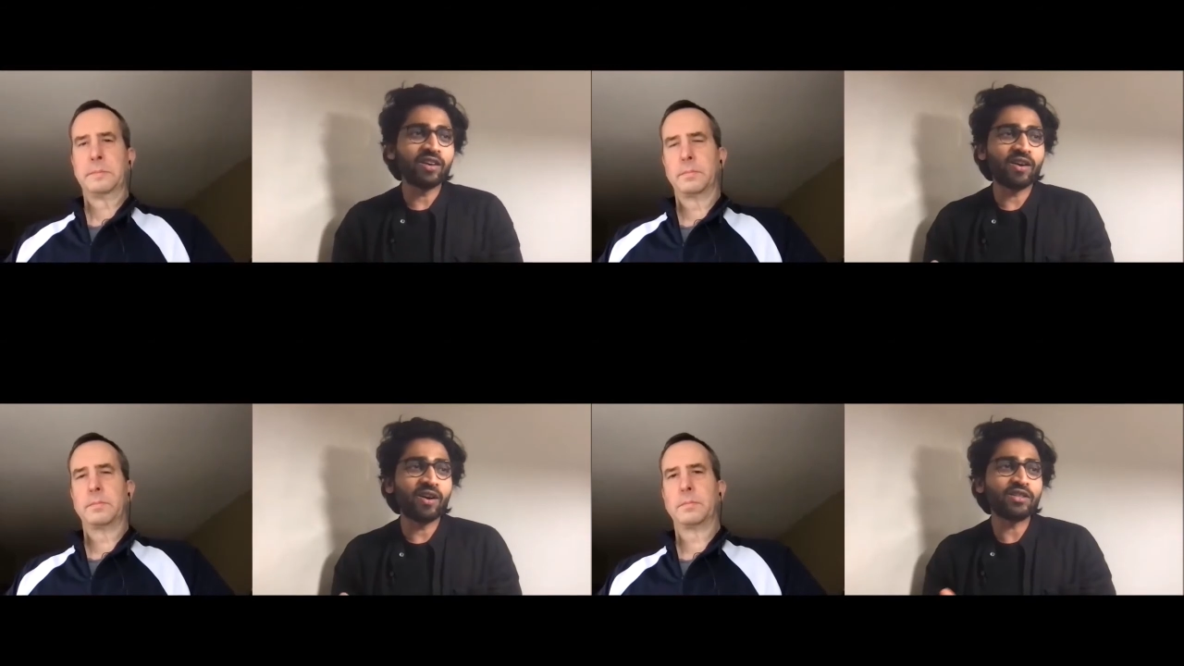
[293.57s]

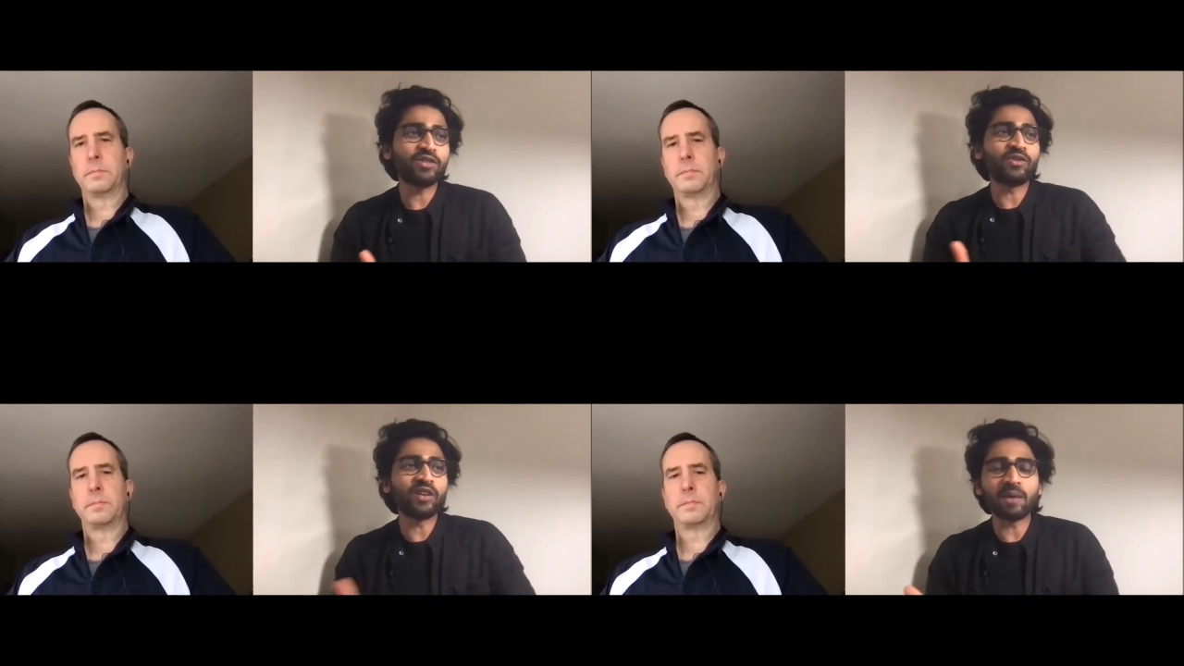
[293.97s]

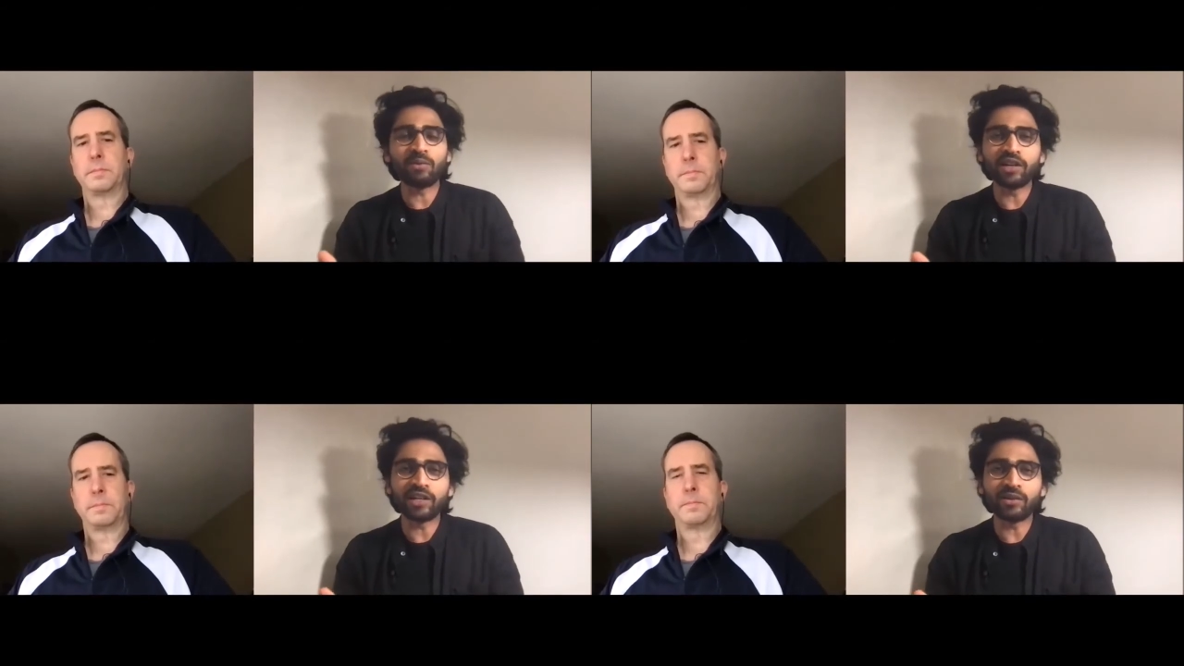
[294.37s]
Speaker 1: also
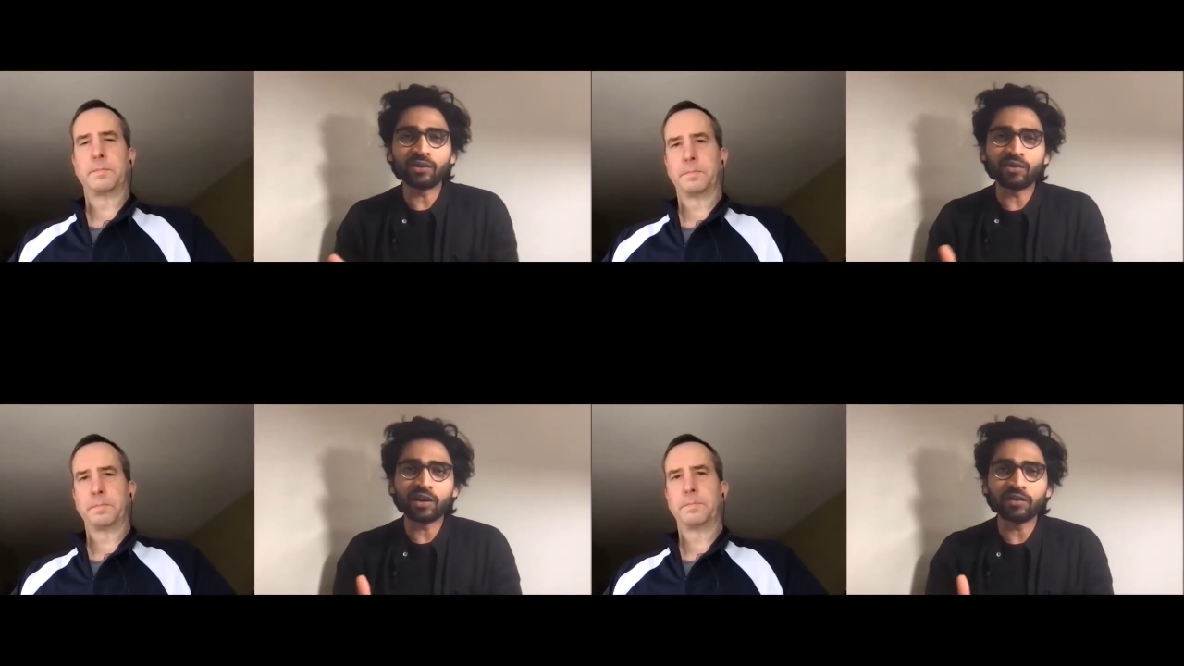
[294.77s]
collaborated
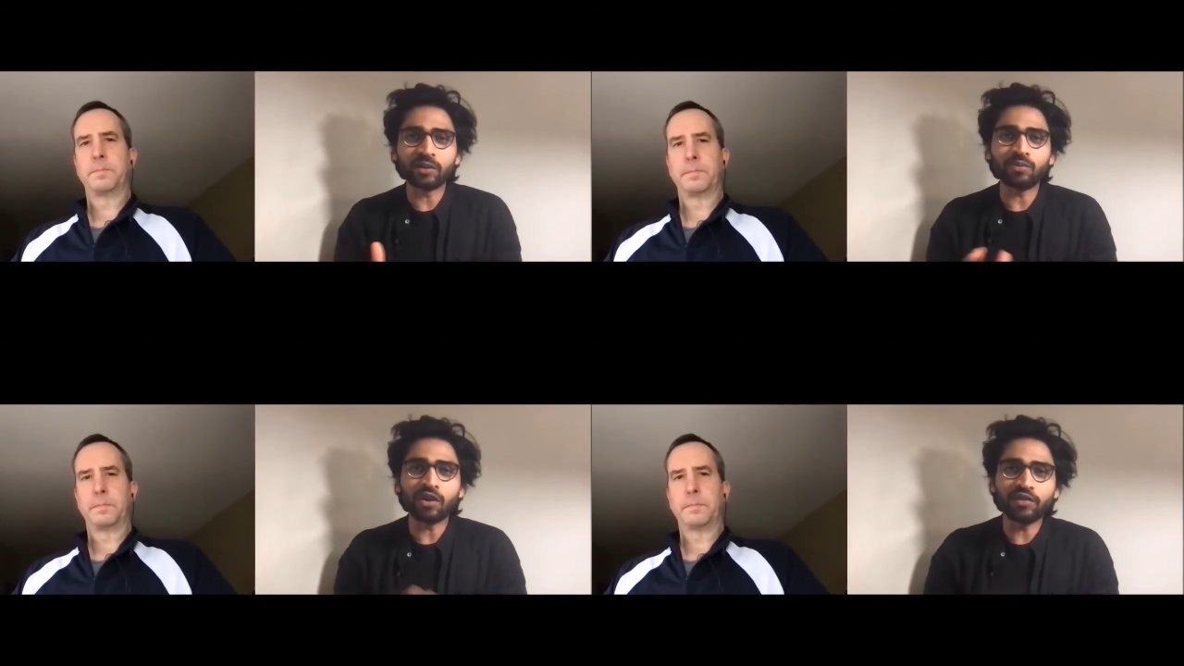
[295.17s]
with one of the
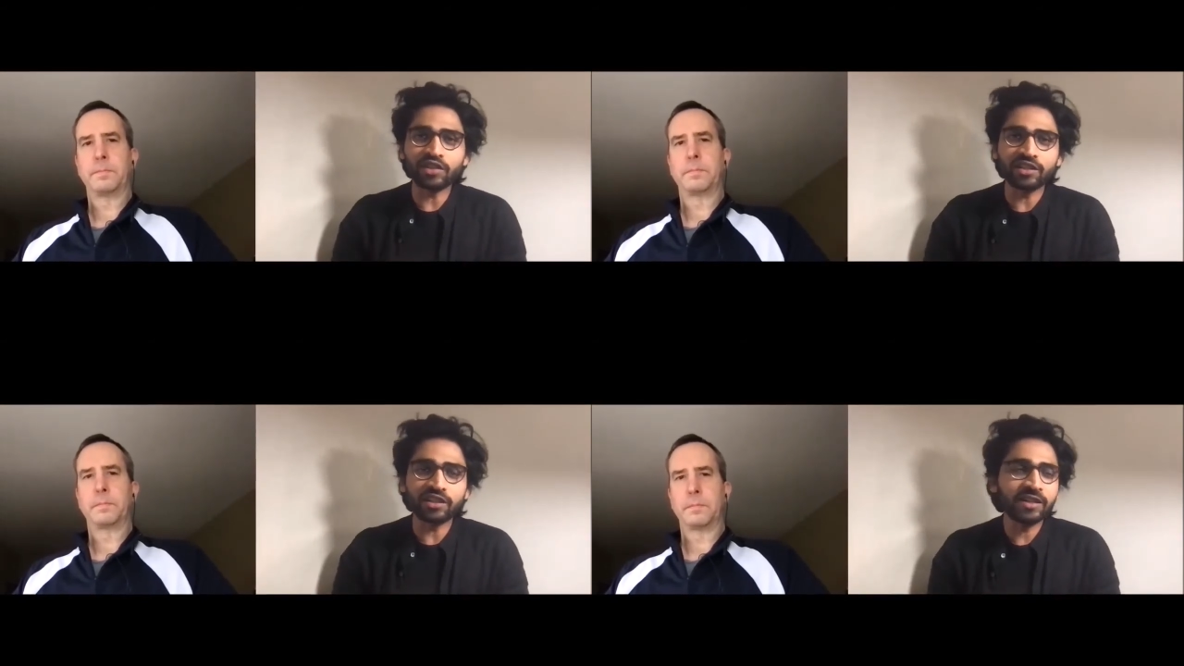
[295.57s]

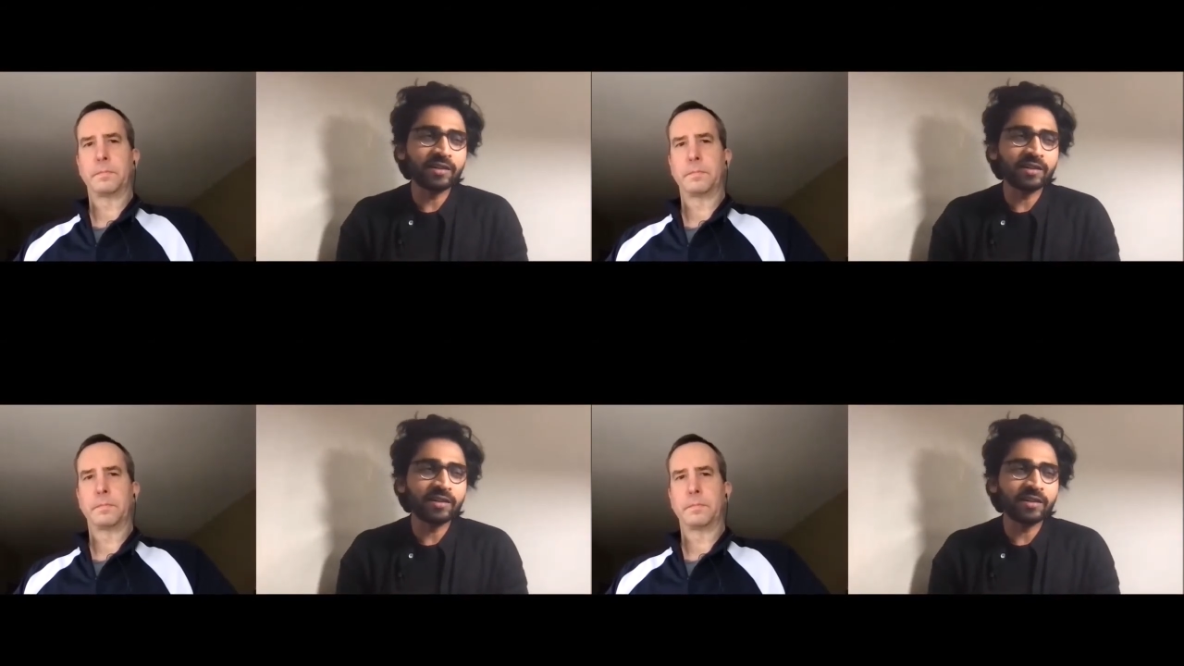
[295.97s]
professor